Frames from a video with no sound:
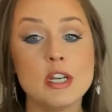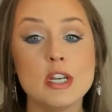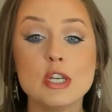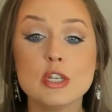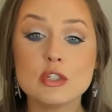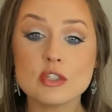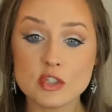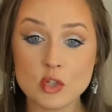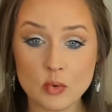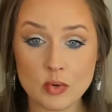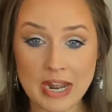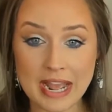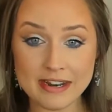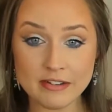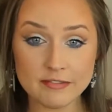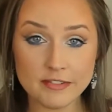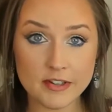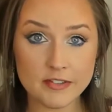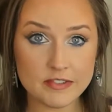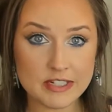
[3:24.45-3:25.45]
So
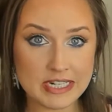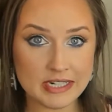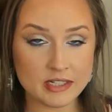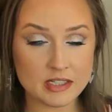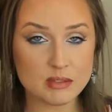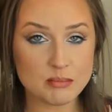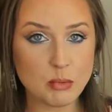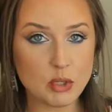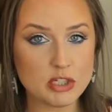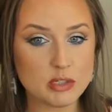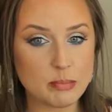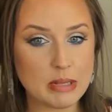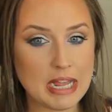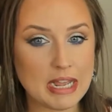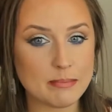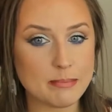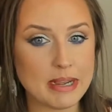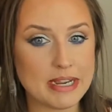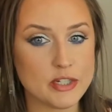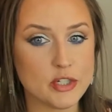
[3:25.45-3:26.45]
9/15 multiplied
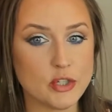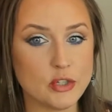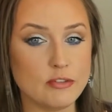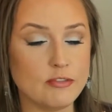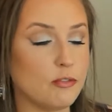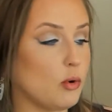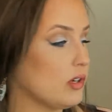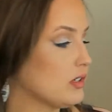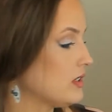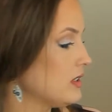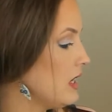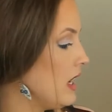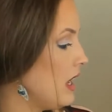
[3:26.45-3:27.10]
by 2/4.